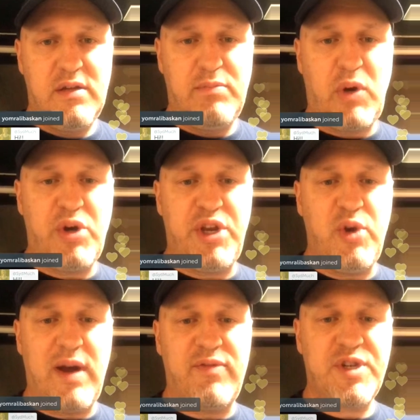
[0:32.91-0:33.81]
Mona, do
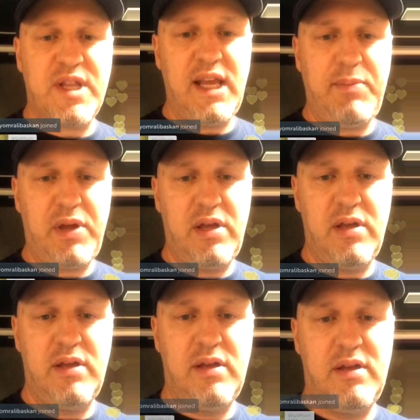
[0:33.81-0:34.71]
you ever sleep?
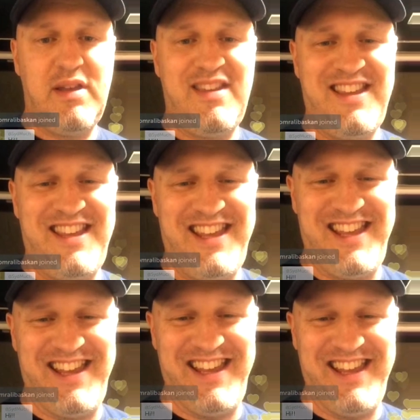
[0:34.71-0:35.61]

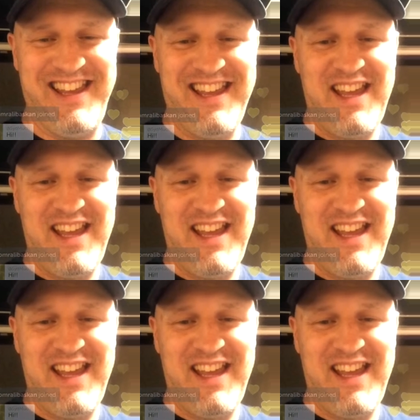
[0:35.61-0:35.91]
Hey,